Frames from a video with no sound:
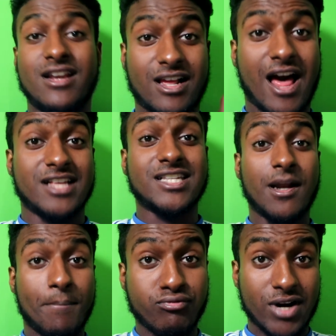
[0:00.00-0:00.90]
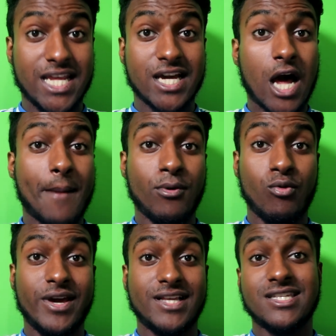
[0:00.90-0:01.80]
And the guy's had a brilliant
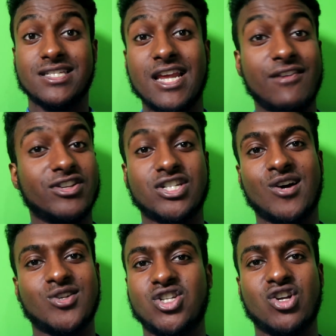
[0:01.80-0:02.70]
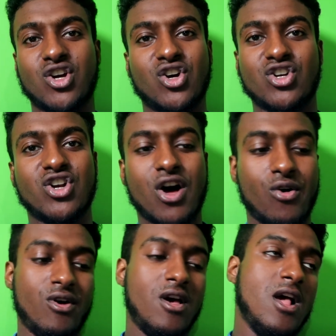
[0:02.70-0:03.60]
couple weeks. He's leaving Chelsea on a good
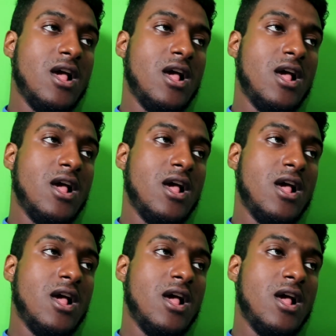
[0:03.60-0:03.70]
note.